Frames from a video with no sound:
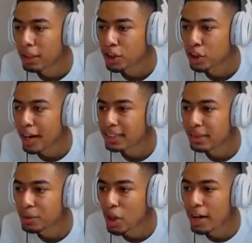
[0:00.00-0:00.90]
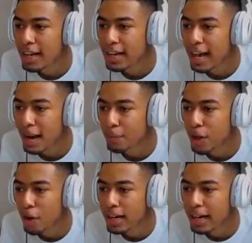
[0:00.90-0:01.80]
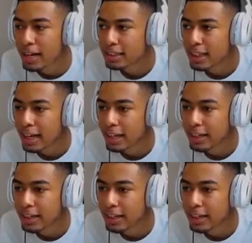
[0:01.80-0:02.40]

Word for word: My strike team's going in. I'm going in. The attack